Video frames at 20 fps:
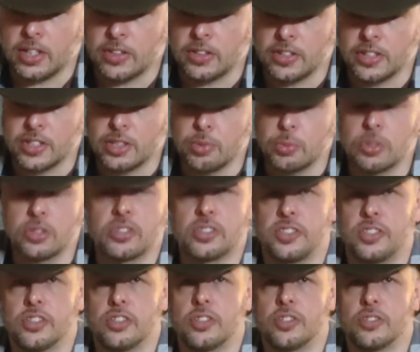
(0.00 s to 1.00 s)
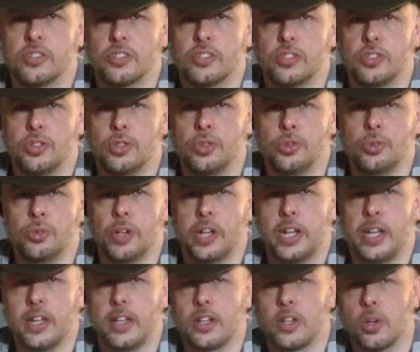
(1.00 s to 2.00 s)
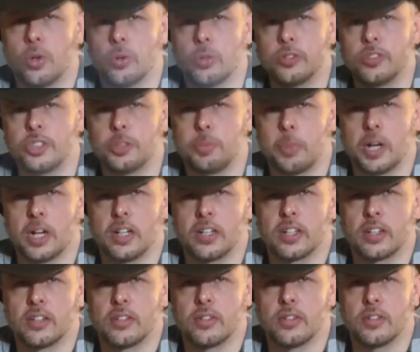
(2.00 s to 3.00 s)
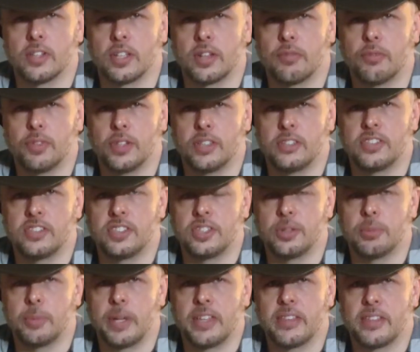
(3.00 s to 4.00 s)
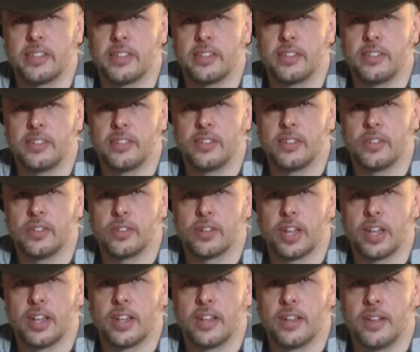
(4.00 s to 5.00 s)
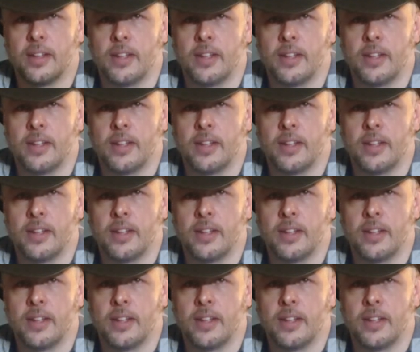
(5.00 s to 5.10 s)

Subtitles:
this will still do a cold spark, like flint and steel method, okay?